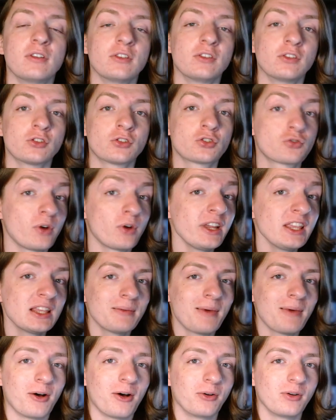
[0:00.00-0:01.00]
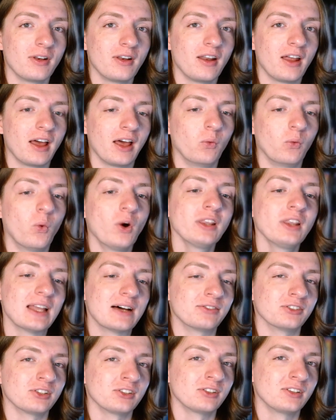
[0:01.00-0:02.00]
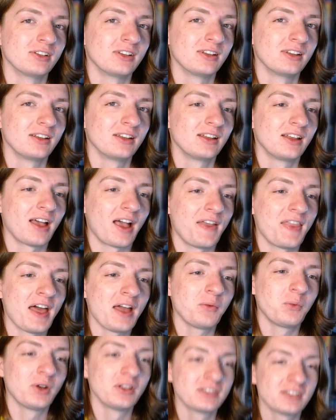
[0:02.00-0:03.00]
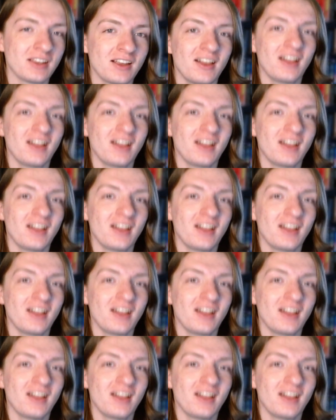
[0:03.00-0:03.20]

straightened them out at one level. And that was